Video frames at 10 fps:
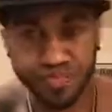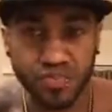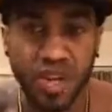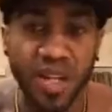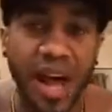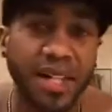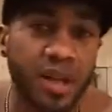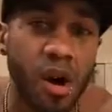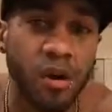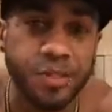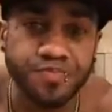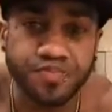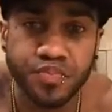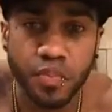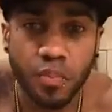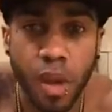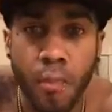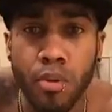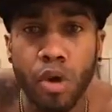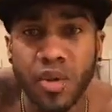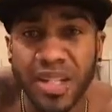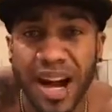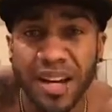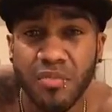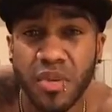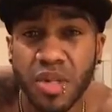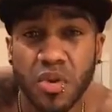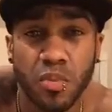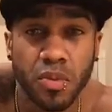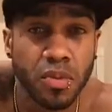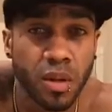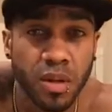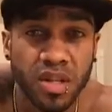Because odds are, bro is kind of miserable